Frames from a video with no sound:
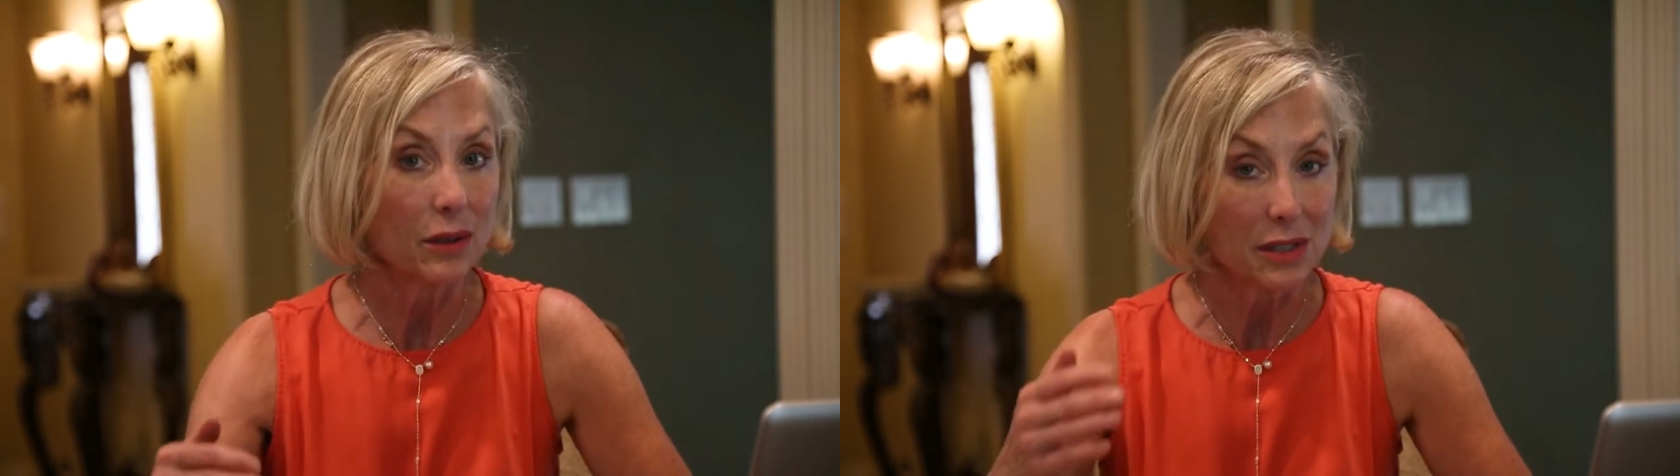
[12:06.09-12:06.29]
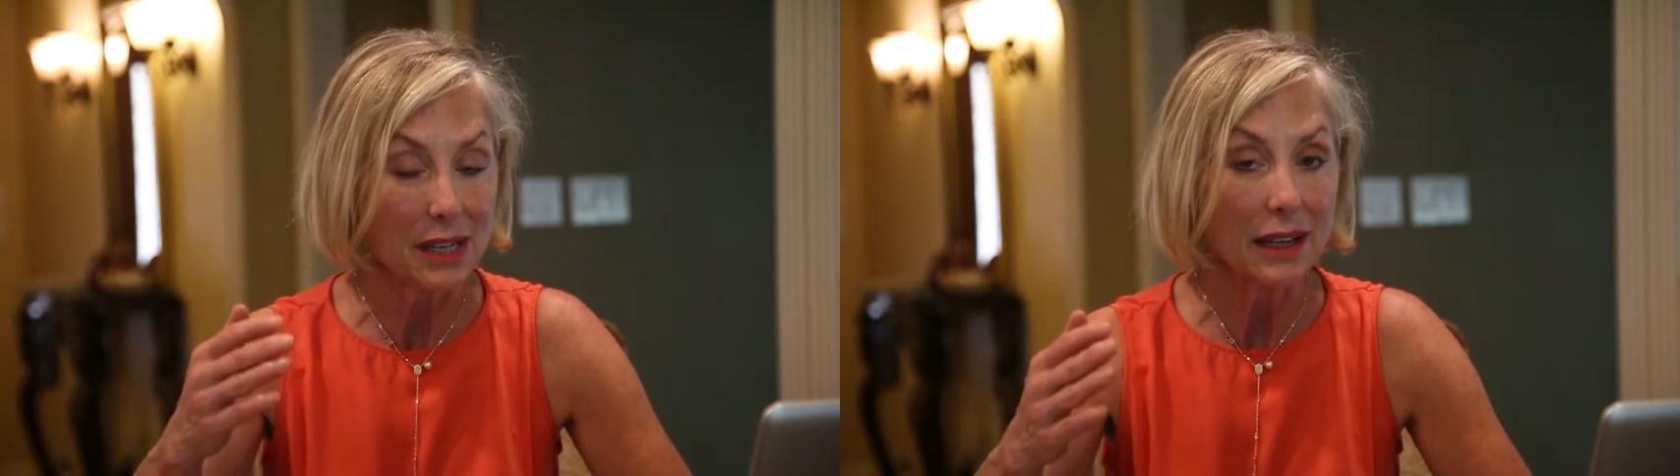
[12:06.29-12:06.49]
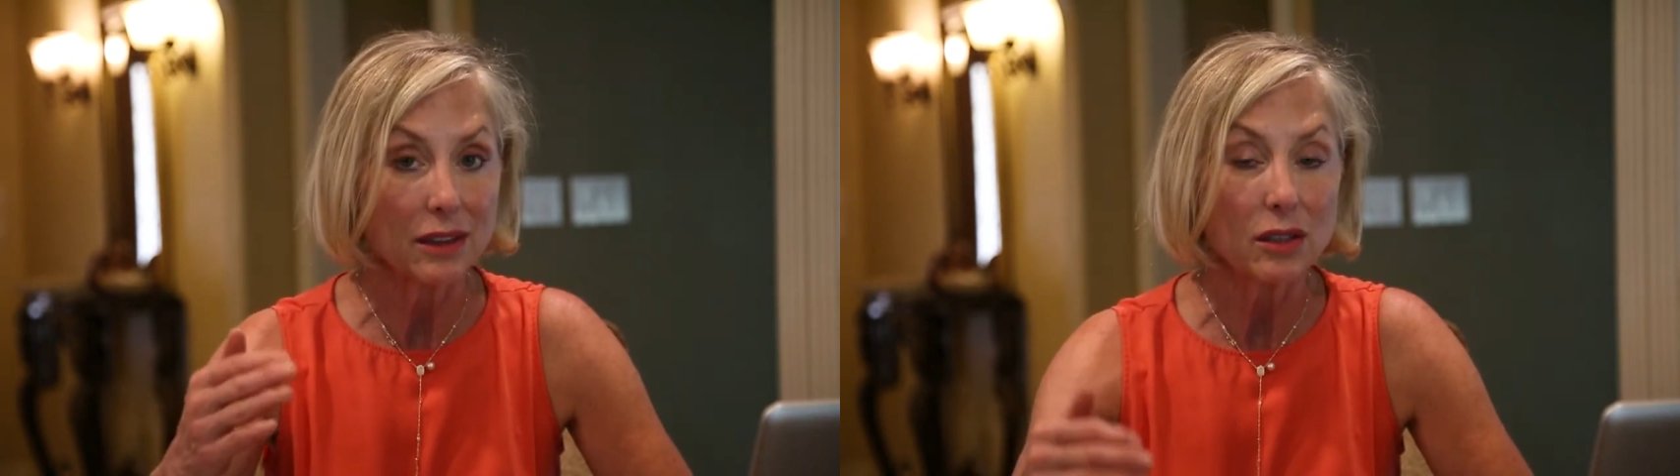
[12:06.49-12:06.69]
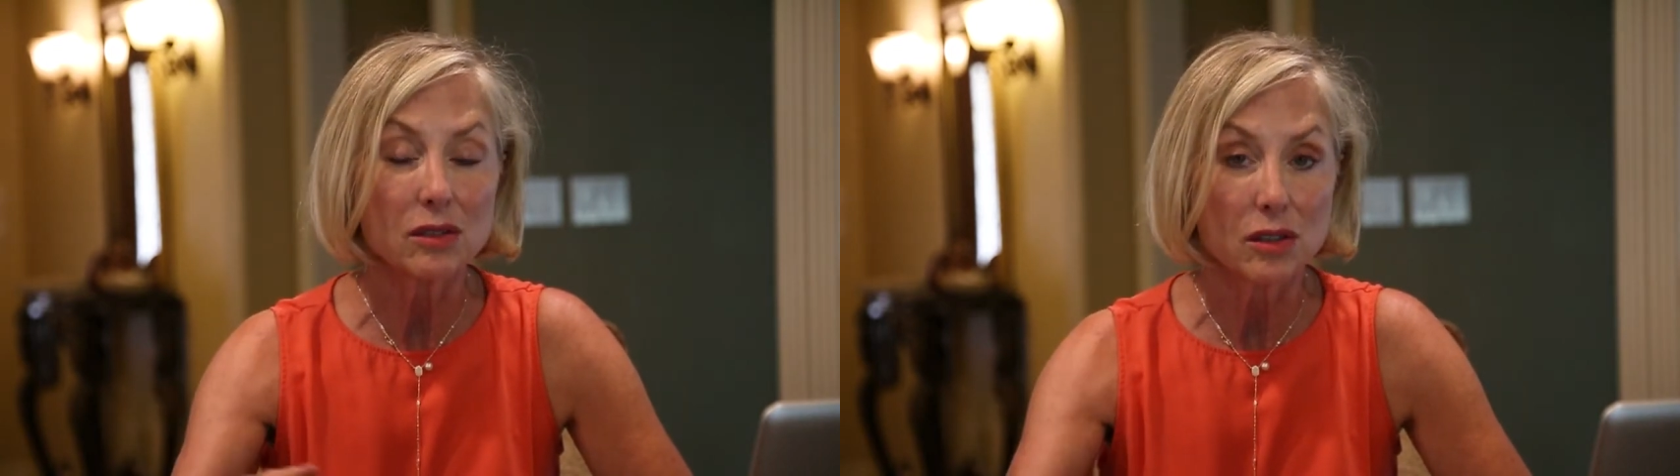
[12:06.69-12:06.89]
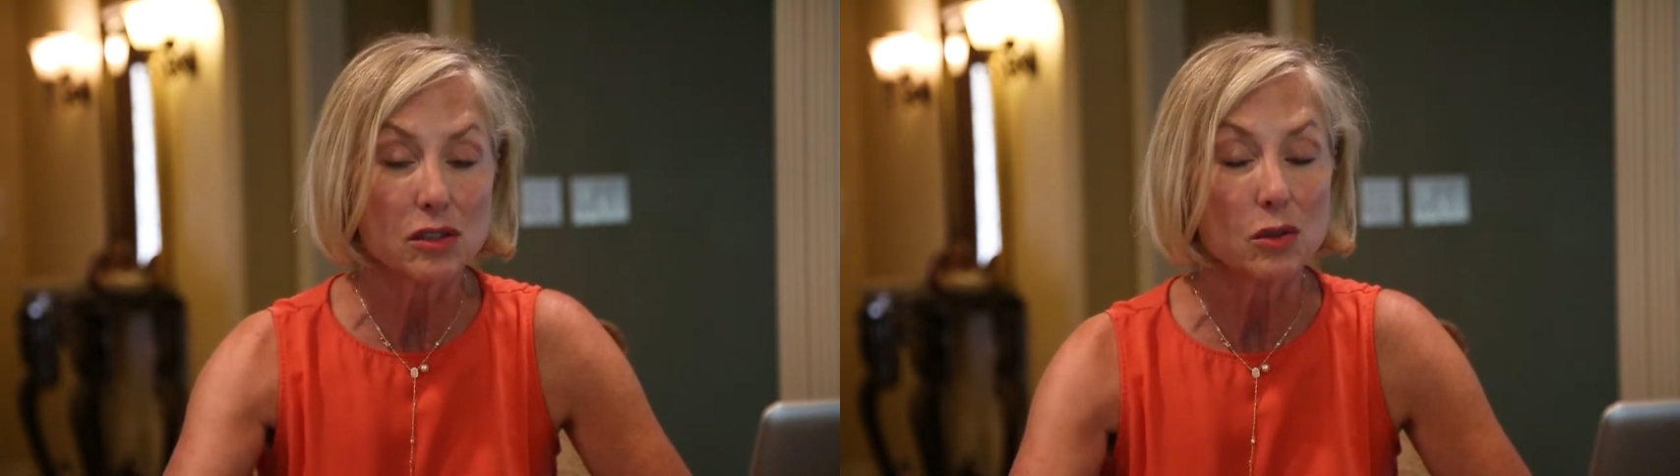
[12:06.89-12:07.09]

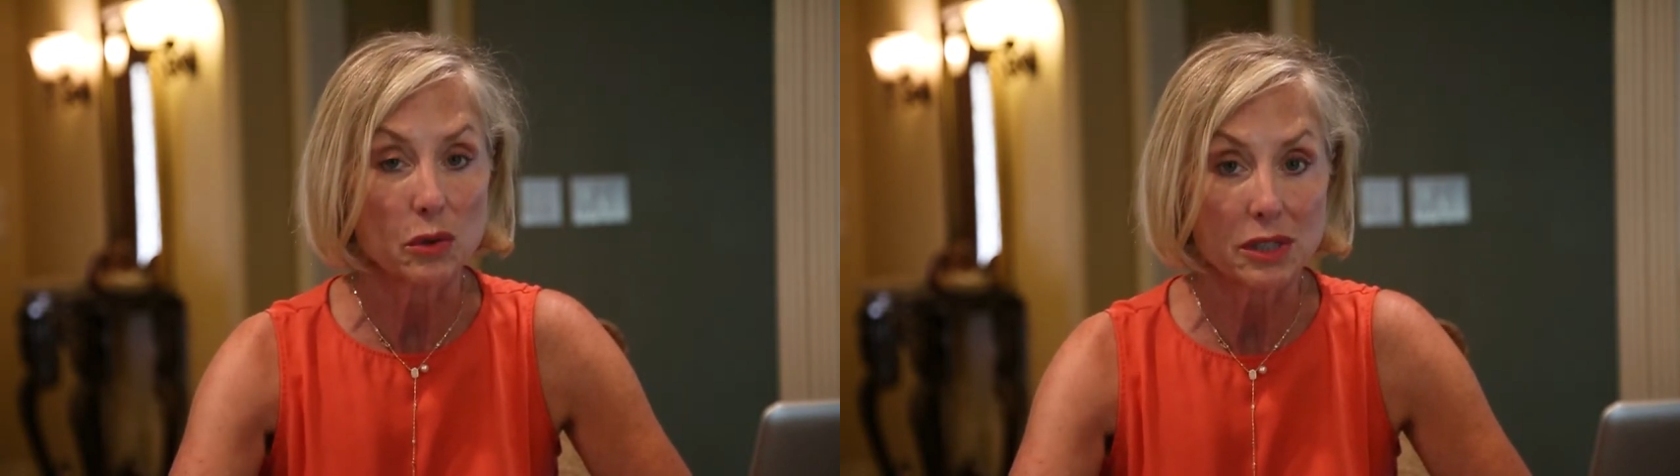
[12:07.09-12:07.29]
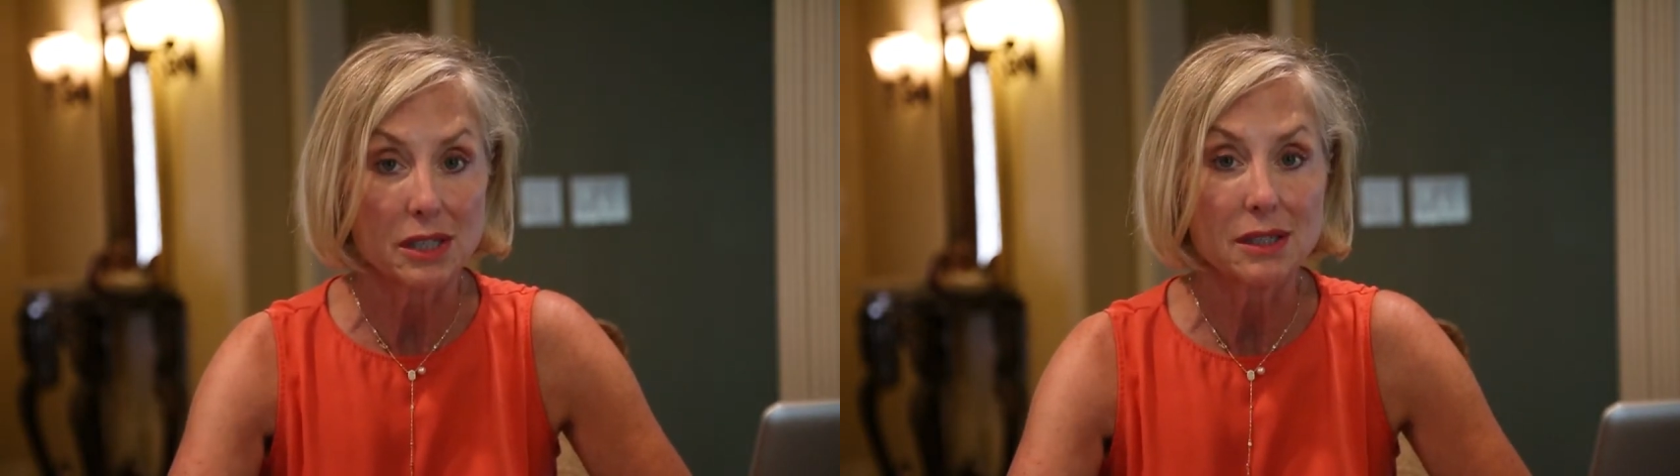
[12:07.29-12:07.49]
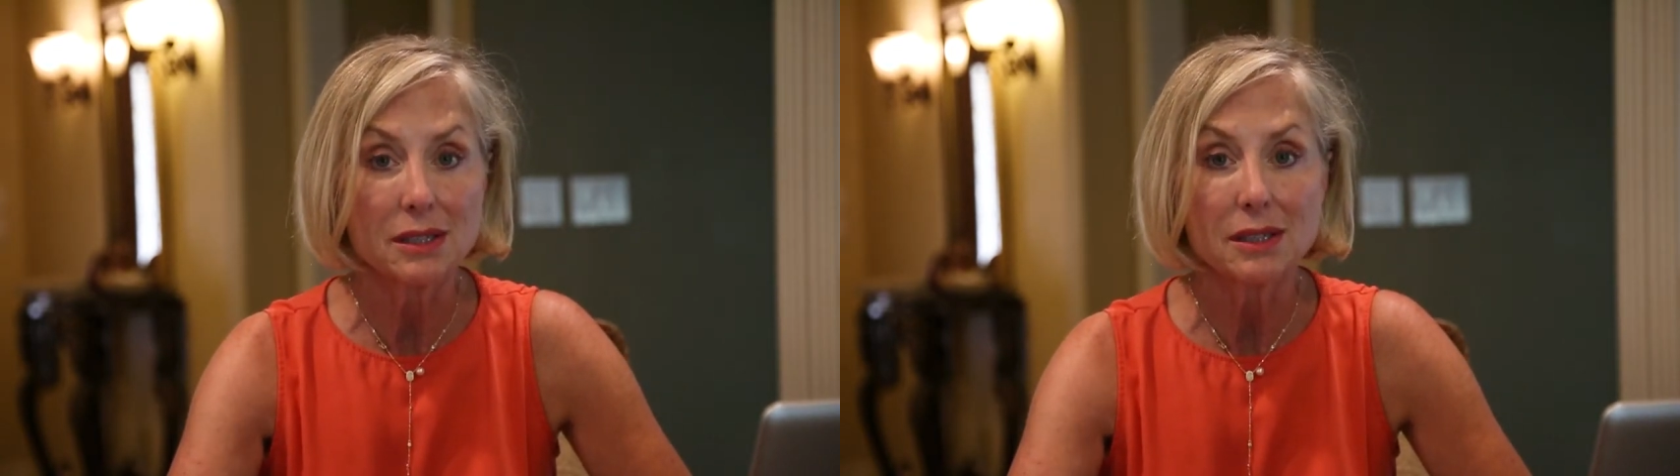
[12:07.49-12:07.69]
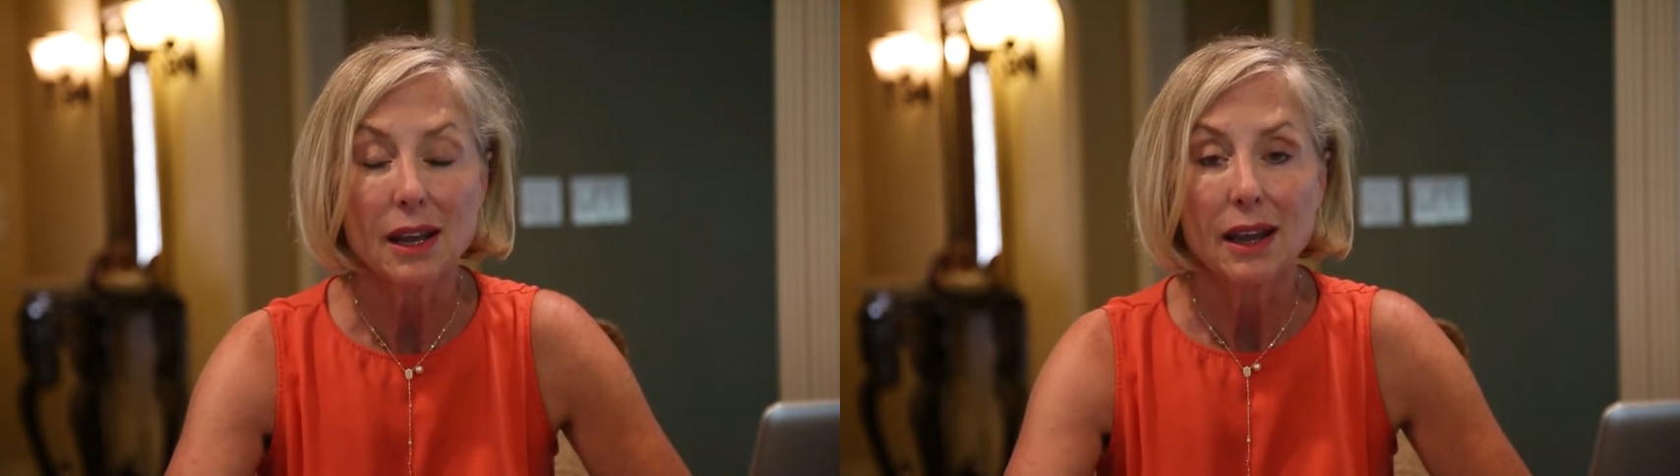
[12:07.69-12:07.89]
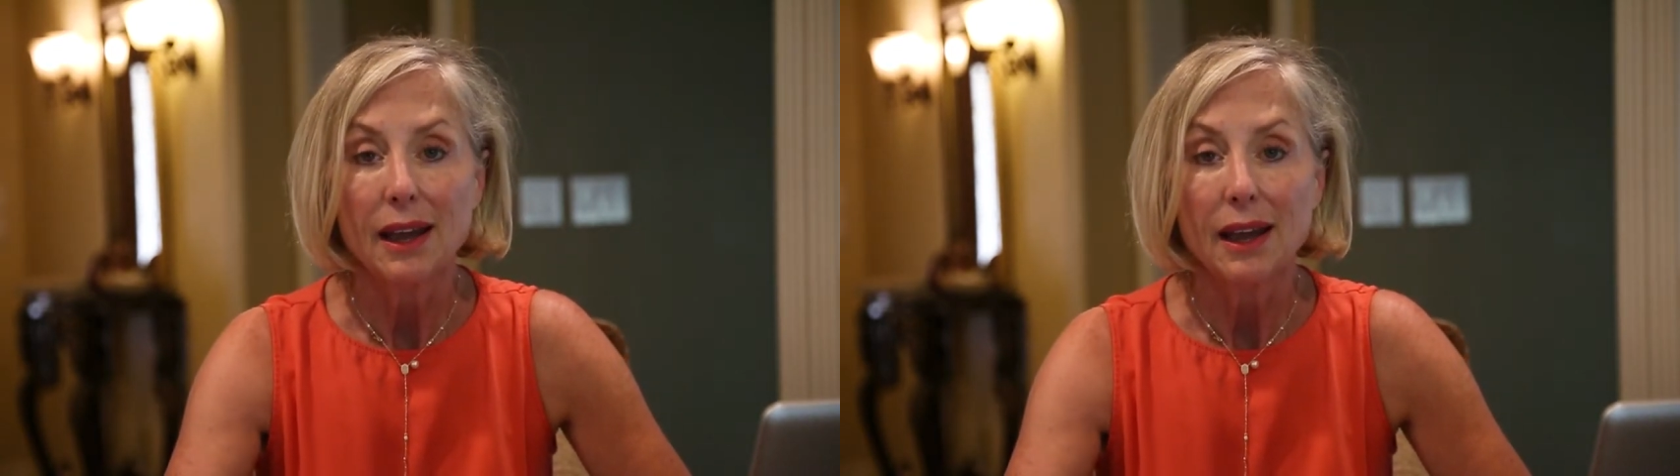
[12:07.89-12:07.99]
cite the sources